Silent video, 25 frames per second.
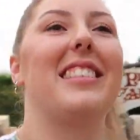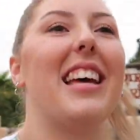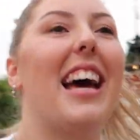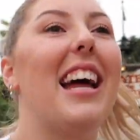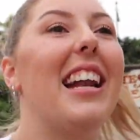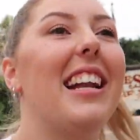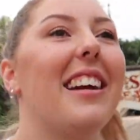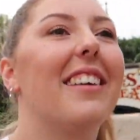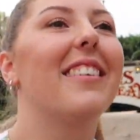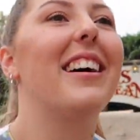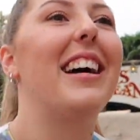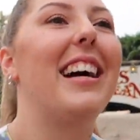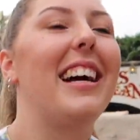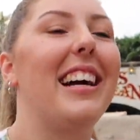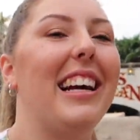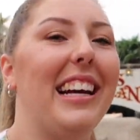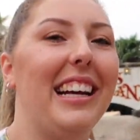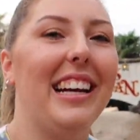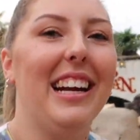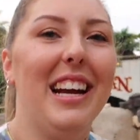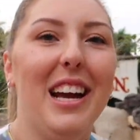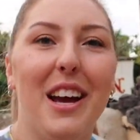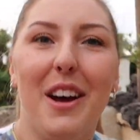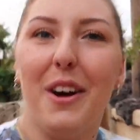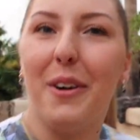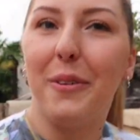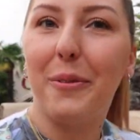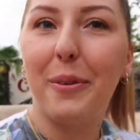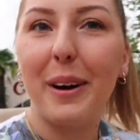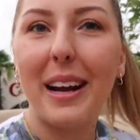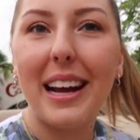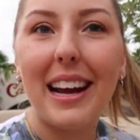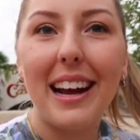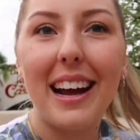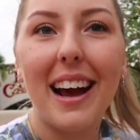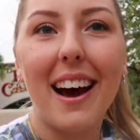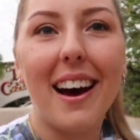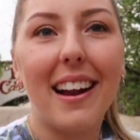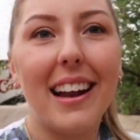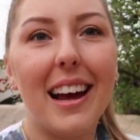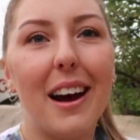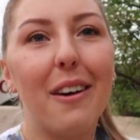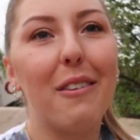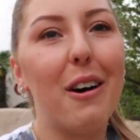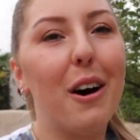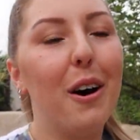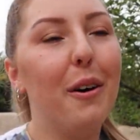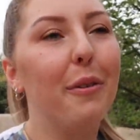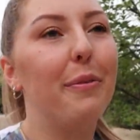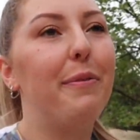Anyway, we are
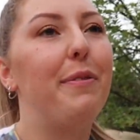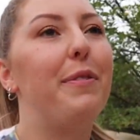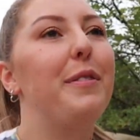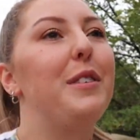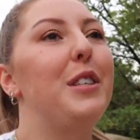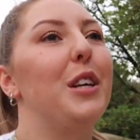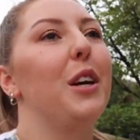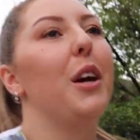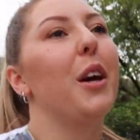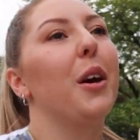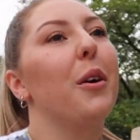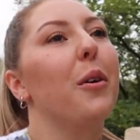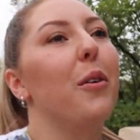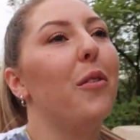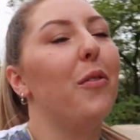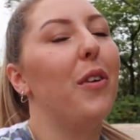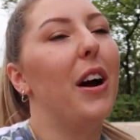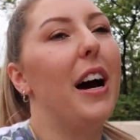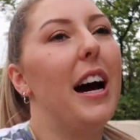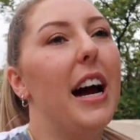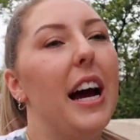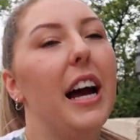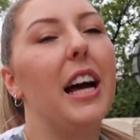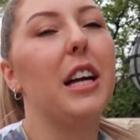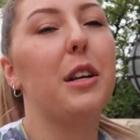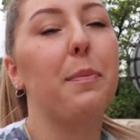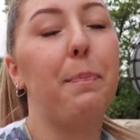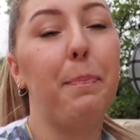now off to ride